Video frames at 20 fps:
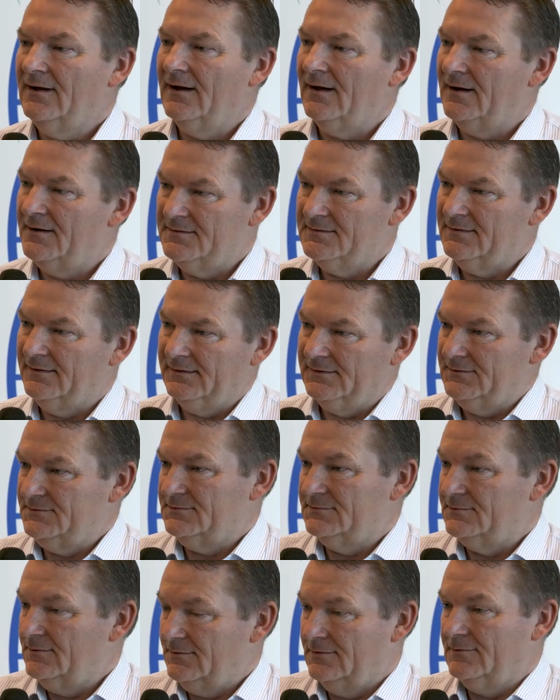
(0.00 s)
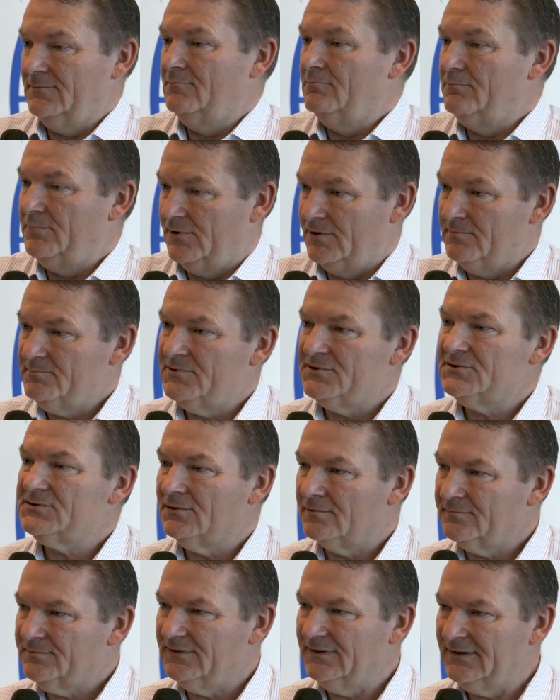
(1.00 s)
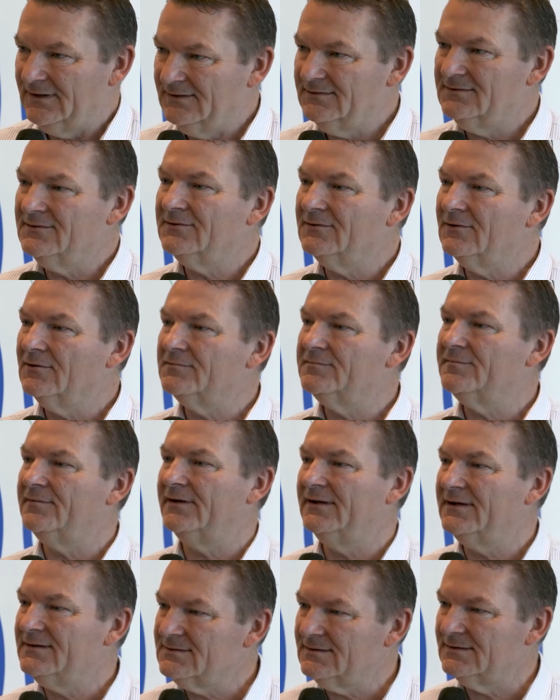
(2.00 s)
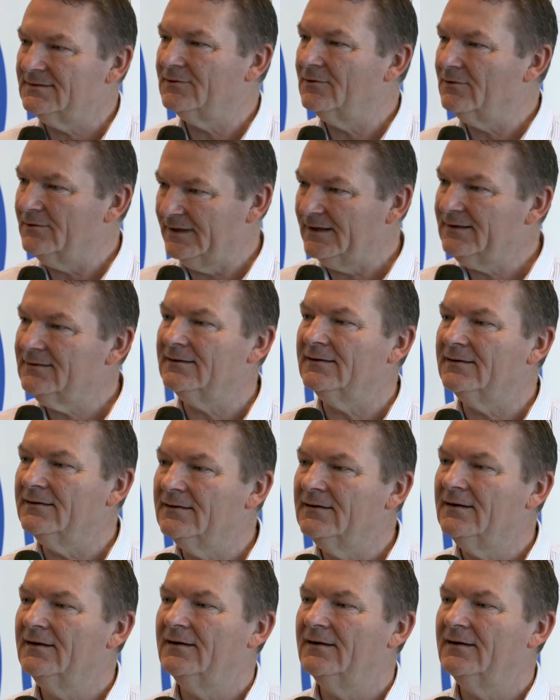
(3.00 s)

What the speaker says: I think it's the purpose of the Eden conference in connecting